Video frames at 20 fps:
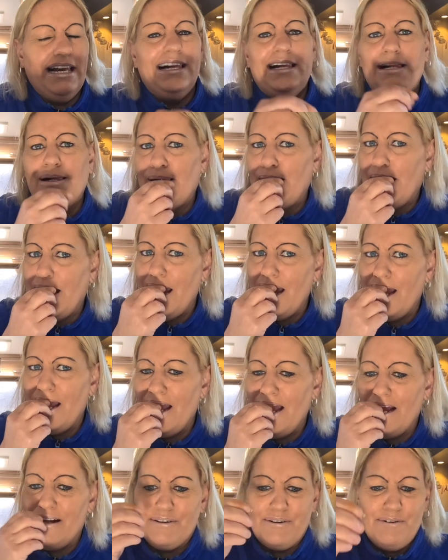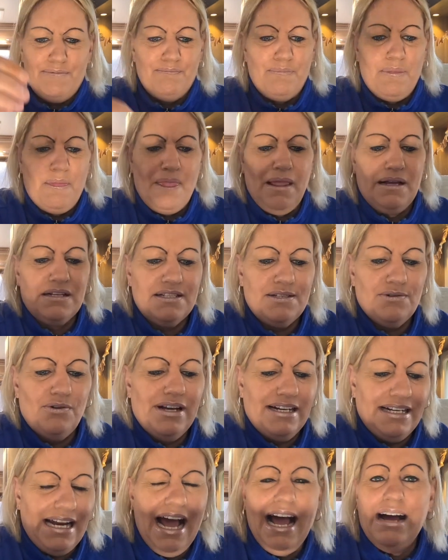out
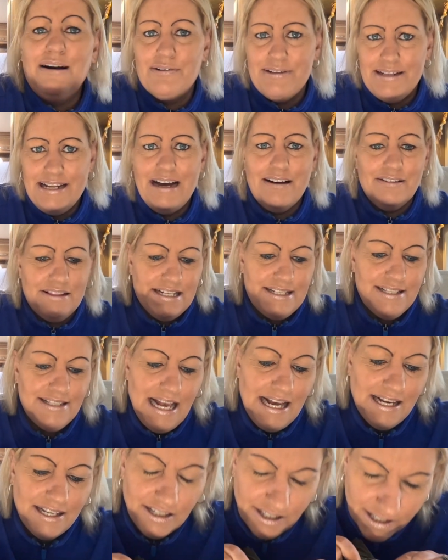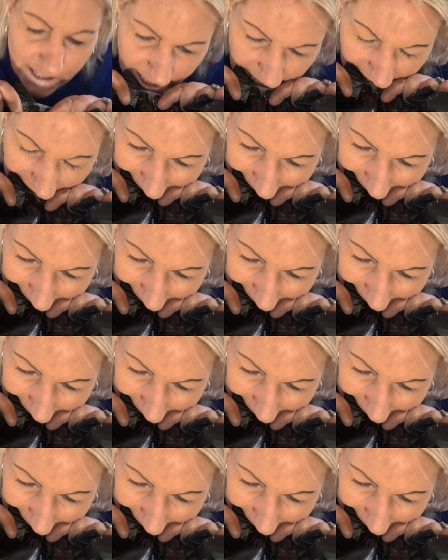now this second.